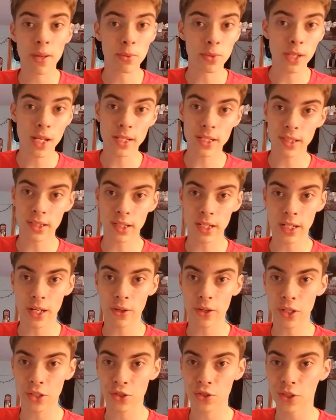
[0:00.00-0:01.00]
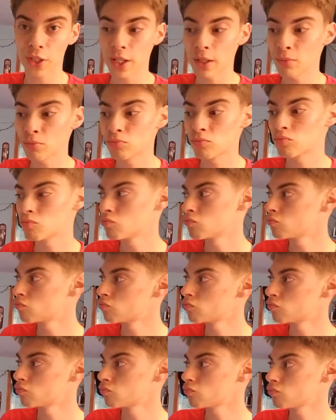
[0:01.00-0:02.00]
it was nice and sunny out yesterday.
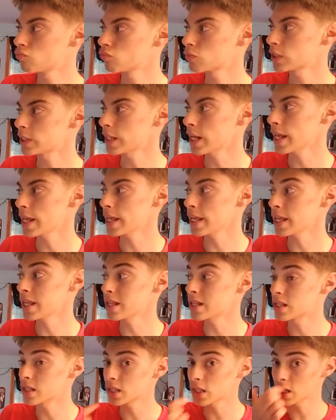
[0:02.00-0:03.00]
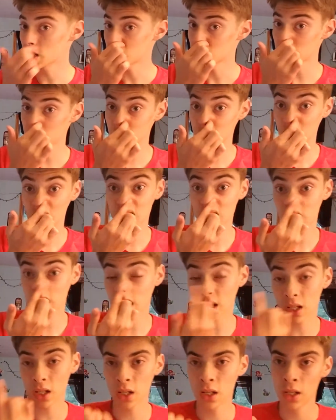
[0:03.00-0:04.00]
Today is
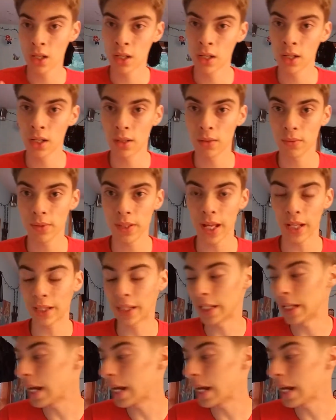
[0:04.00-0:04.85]
Sunday. Yeah,